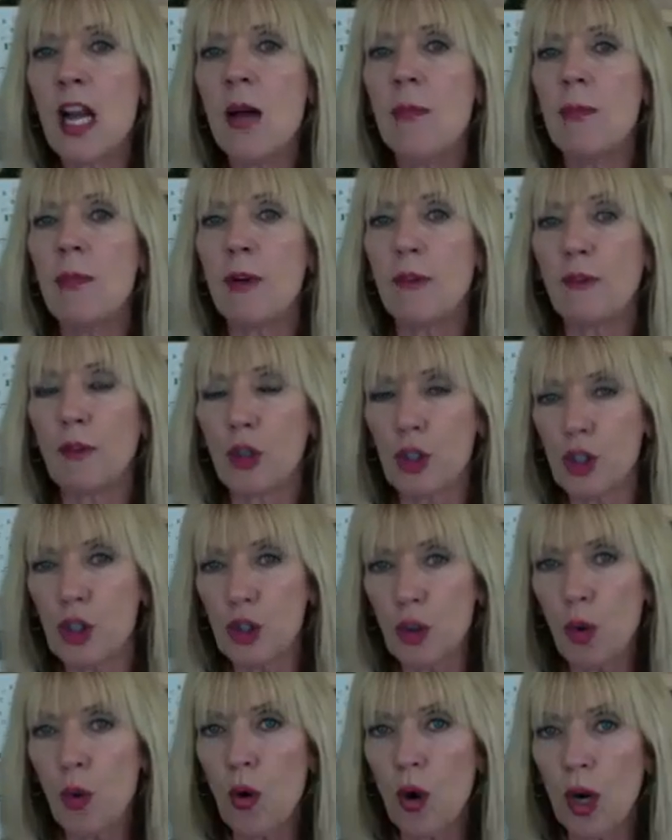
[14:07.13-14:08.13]
but for
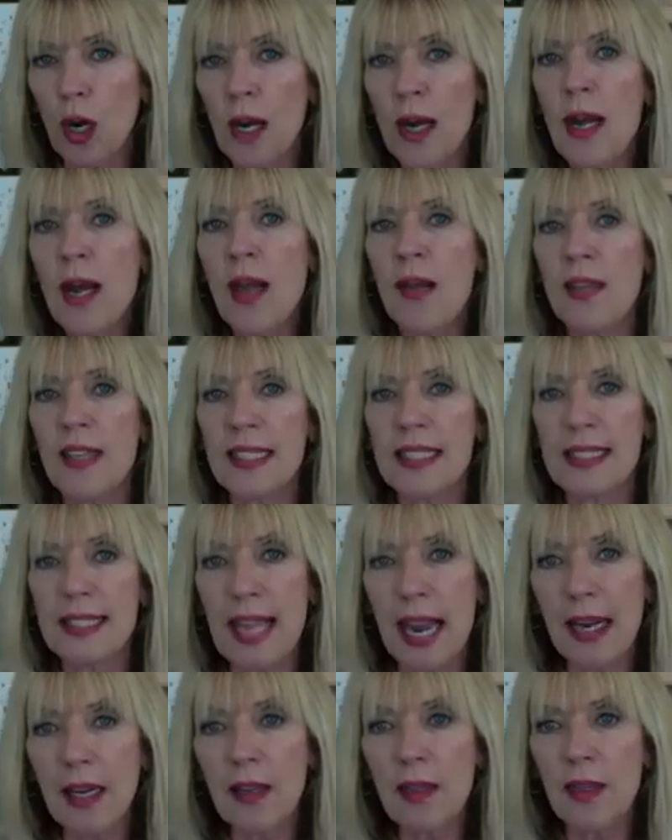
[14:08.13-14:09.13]
sure, the
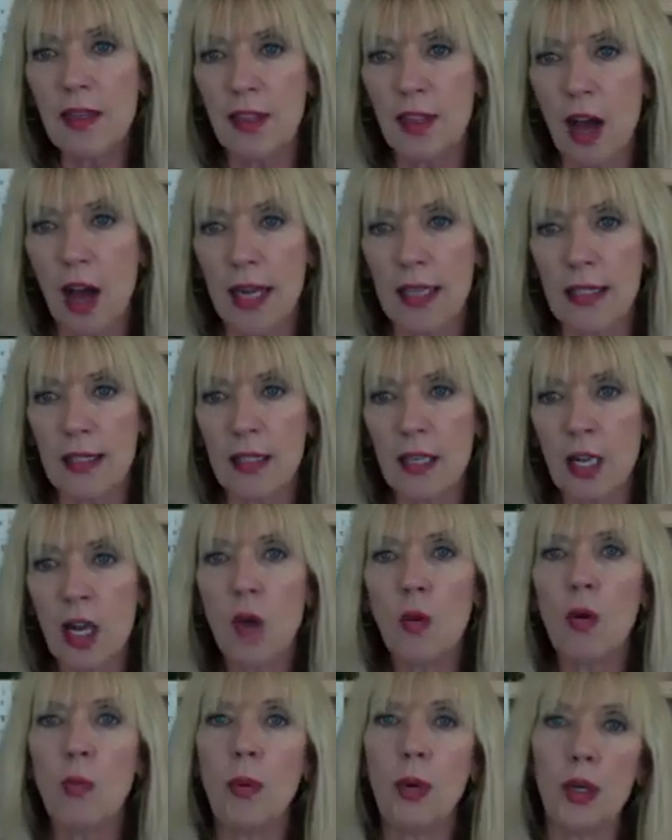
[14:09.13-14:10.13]
second thought
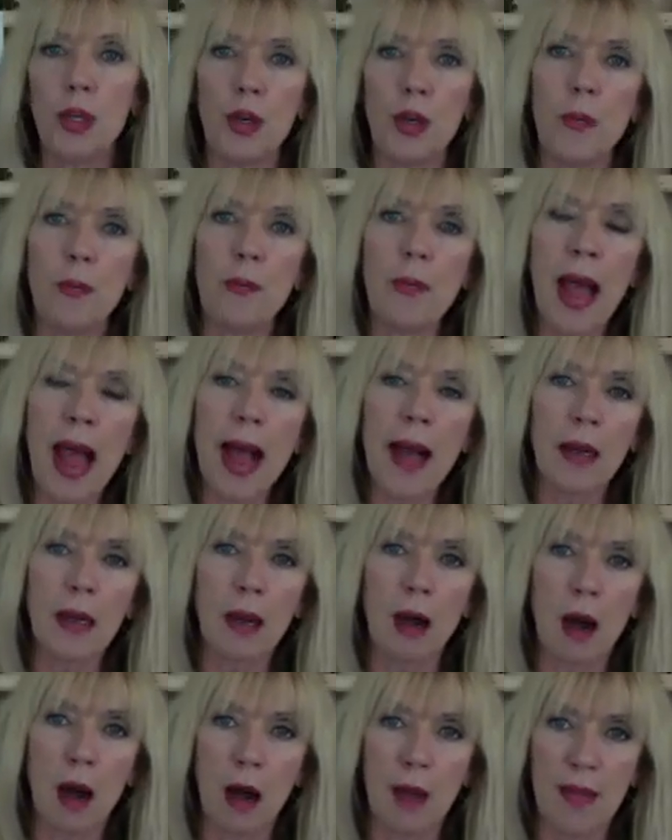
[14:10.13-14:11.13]
will put you back
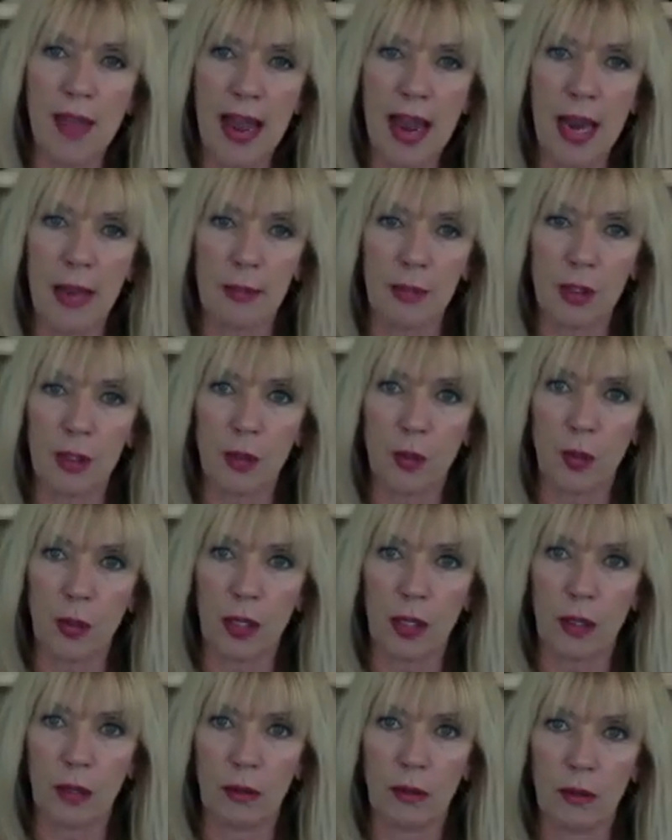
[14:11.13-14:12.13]
on the hamster
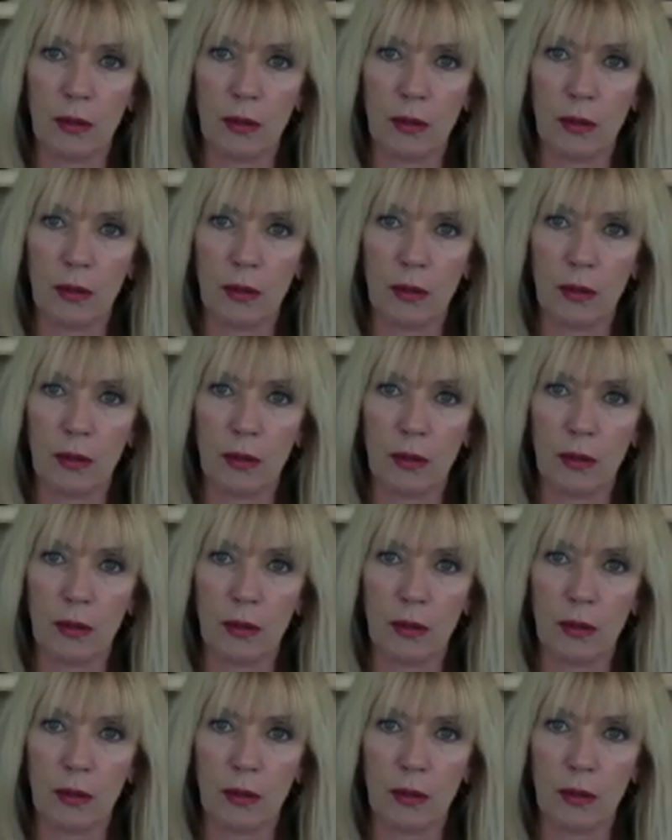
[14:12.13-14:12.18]
wheel.